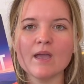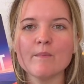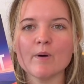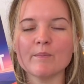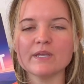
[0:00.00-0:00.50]

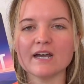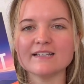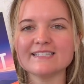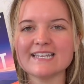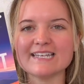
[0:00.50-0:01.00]
But
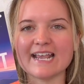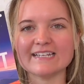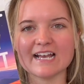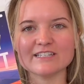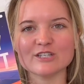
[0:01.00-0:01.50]
because Nate
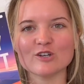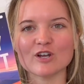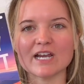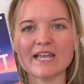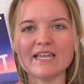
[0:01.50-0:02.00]
has a
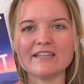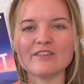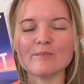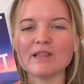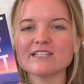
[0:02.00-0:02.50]
career in the
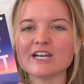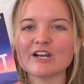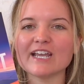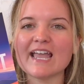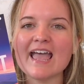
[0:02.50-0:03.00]

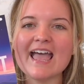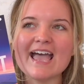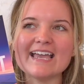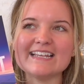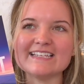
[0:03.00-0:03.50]
military
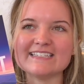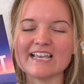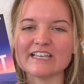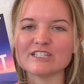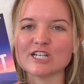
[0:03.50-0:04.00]
and Izzy
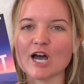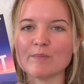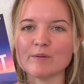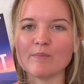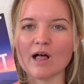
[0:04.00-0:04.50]
has a job
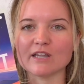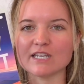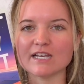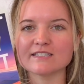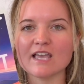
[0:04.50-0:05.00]
in
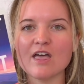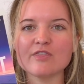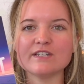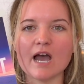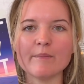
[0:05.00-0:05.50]
politics,
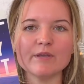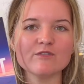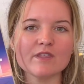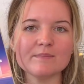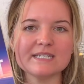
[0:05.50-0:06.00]
the timing for
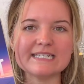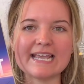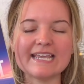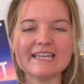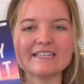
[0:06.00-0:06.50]
them to
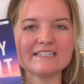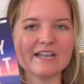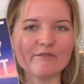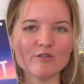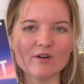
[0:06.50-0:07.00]
date is
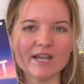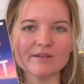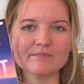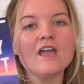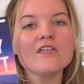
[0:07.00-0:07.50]
never right.
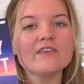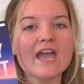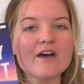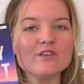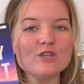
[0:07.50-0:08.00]
They
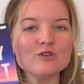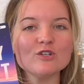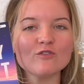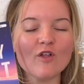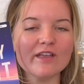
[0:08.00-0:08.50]
have a huge
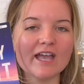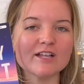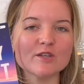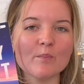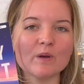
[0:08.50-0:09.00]
falling
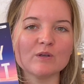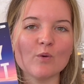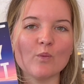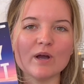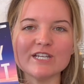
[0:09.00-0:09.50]
out, but
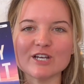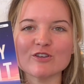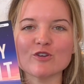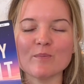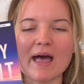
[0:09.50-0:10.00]
one year
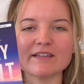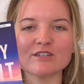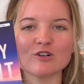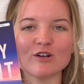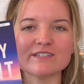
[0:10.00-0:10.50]
their paths
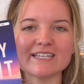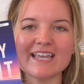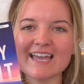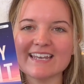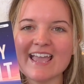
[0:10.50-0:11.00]
cross
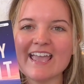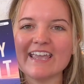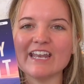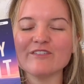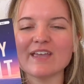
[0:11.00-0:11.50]
again
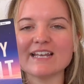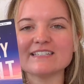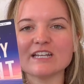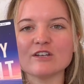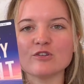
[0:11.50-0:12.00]
in
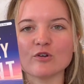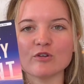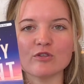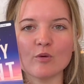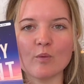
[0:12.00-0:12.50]
Afghanistan
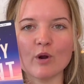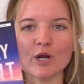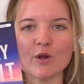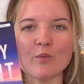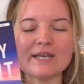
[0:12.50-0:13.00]
during the
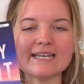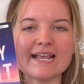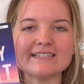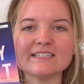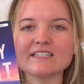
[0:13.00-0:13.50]
war when
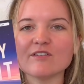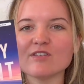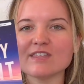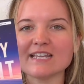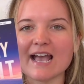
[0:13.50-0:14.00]
Nate is given
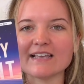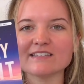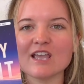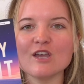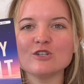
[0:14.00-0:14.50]
the task
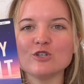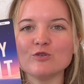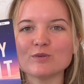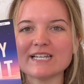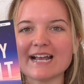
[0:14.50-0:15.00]
to
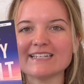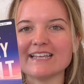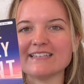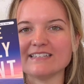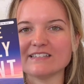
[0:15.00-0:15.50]
protect
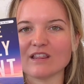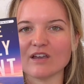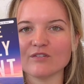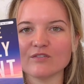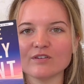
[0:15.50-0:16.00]
Izzy's
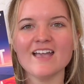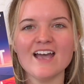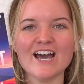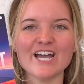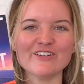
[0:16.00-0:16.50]
life.
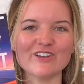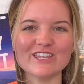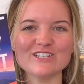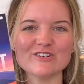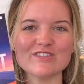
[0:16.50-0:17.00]
I really
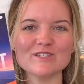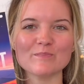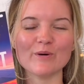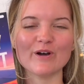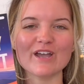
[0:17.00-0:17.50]
enjoyed this
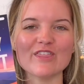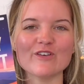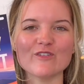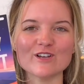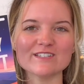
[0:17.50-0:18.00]
book. The
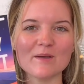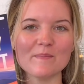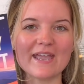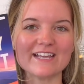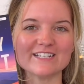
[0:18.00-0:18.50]
first 10
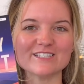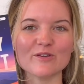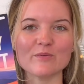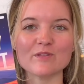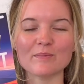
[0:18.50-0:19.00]
pages,
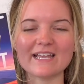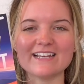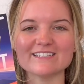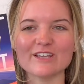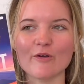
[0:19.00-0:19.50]
when the plane
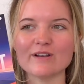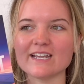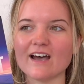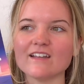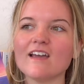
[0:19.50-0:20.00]
is going
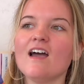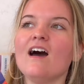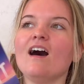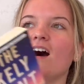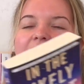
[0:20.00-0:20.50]
down,
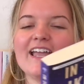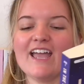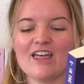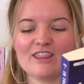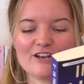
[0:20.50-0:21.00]

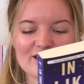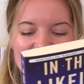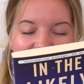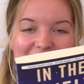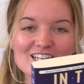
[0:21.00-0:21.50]
I literally
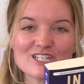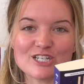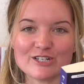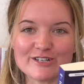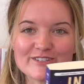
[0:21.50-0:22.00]
got
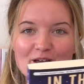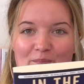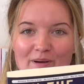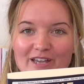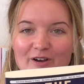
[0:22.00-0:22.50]
chills up
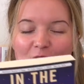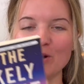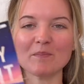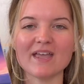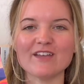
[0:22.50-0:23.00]
my
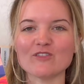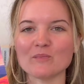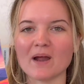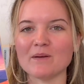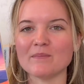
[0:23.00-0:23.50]
arm. It
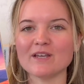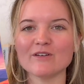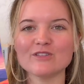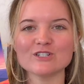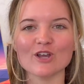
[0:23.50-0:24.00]
reminded me
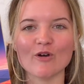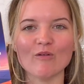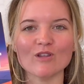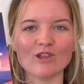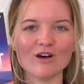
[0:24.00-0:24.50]
of the show
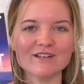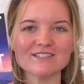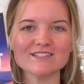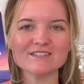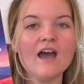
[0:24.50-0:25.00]
Lost.